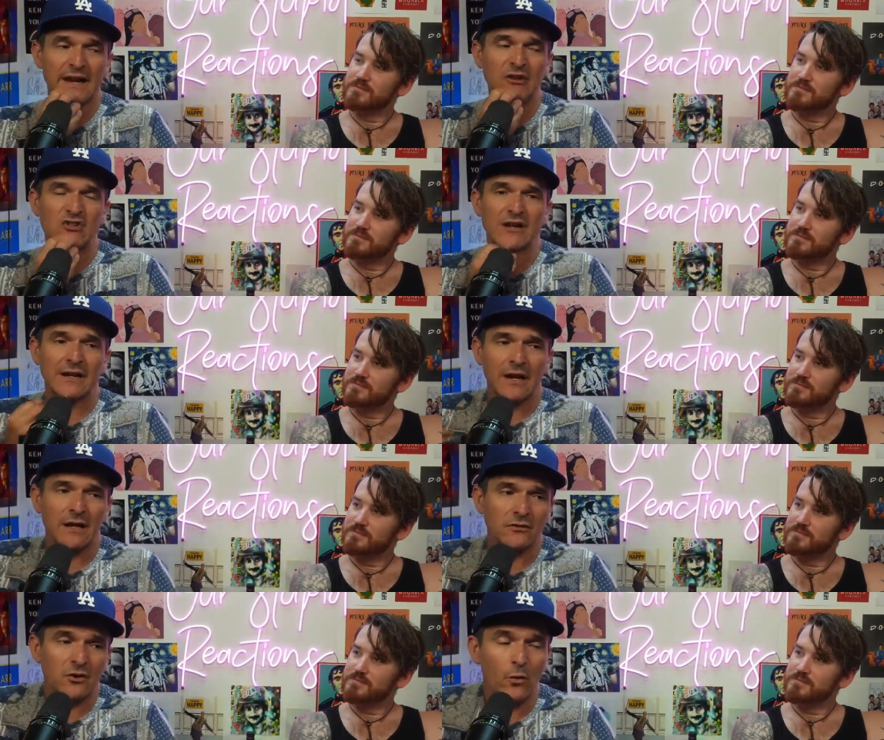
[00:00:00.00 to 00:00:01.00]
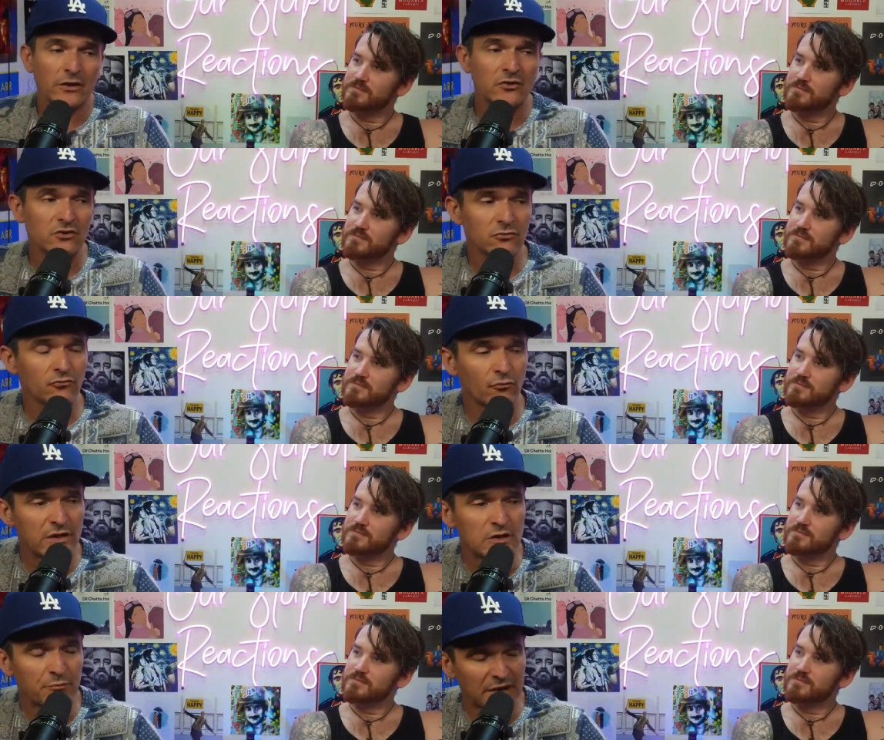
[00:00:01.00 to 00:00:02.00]
Speaker 1: aging, and they're going to soon
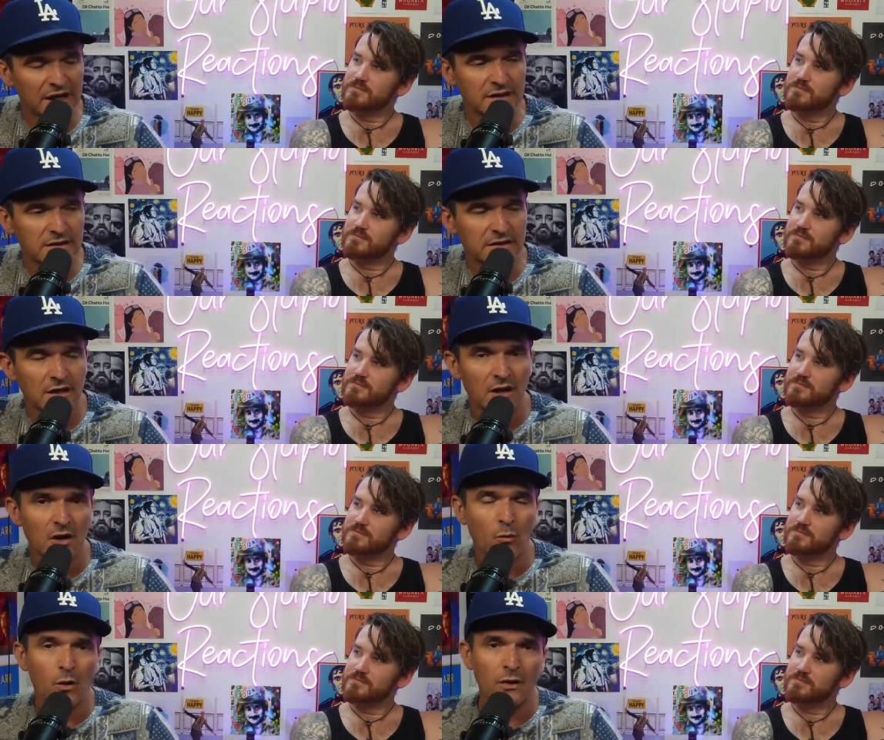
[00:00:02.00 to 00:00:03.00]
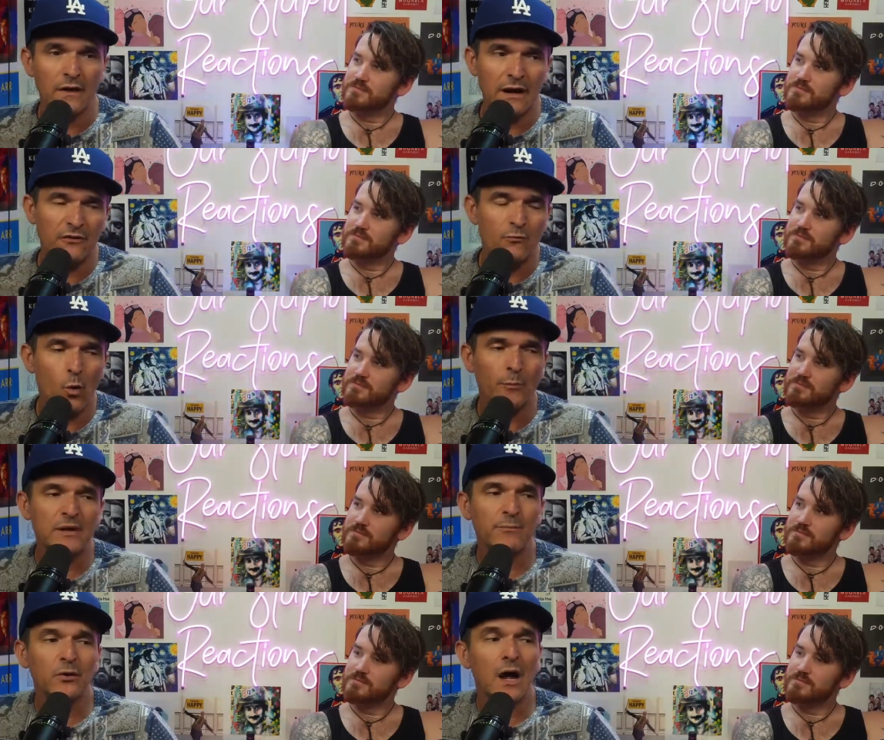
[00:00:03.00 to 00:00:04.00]
reach a place where they have more
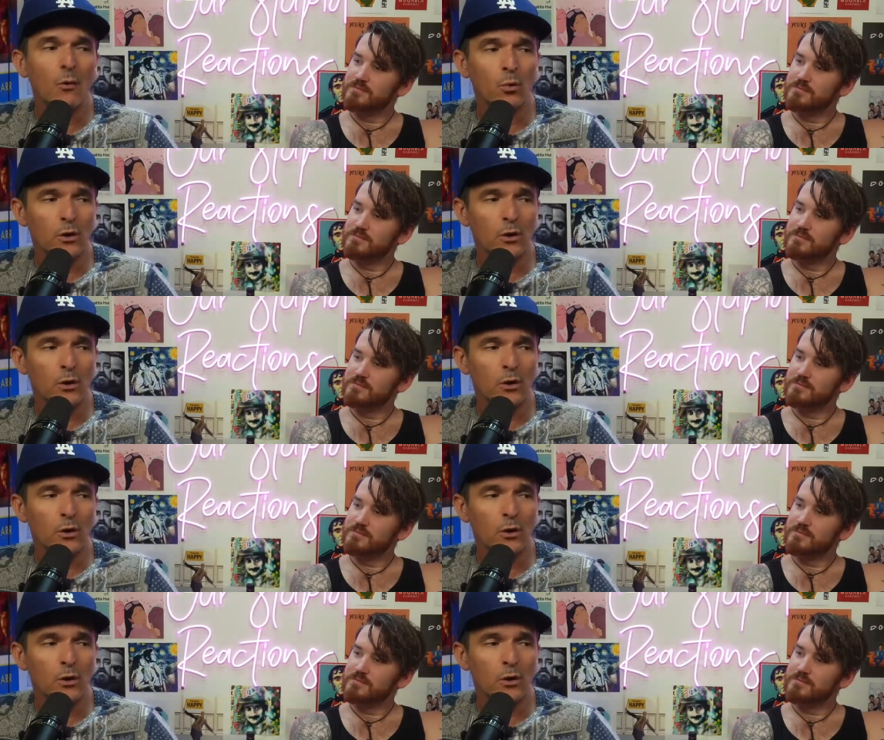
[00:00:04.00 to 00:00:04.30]
people not